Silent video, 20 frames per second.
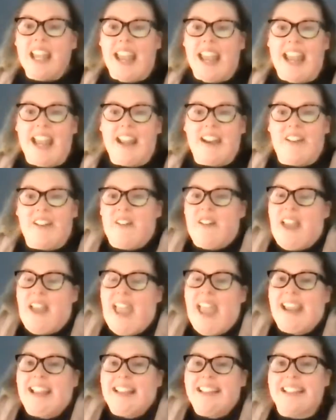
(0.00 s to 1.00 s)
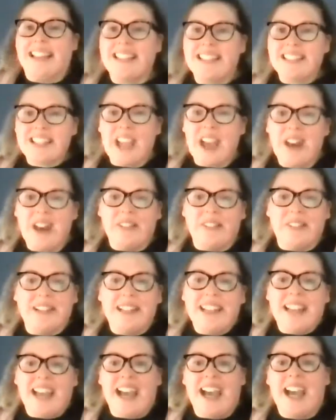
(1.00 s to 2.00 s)
And okay, let's go.
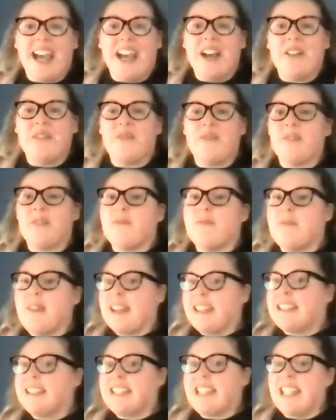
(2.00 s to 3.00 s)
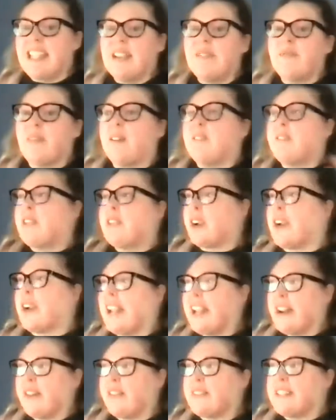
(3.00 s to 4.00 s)
Um, Mented team, I'm turning
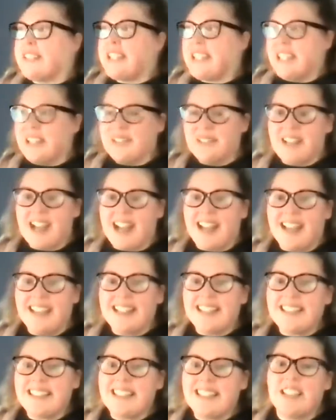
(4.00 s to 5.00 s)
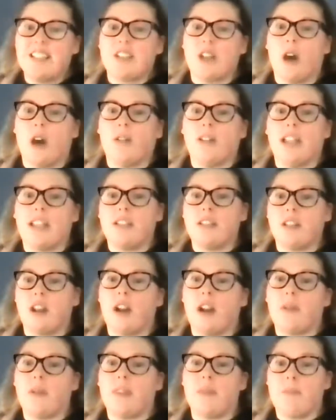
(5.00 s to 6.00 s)
it over to you guys. So let's
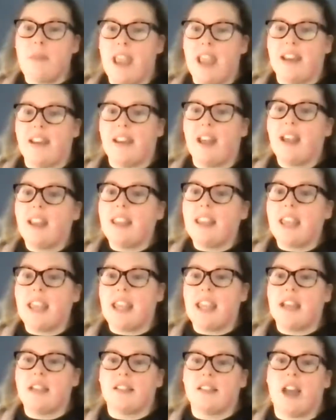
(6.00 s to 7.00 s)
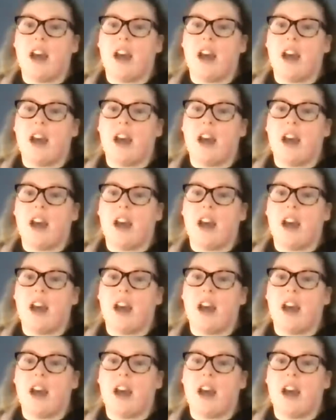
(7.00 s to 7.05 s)
start with Amanda kicking us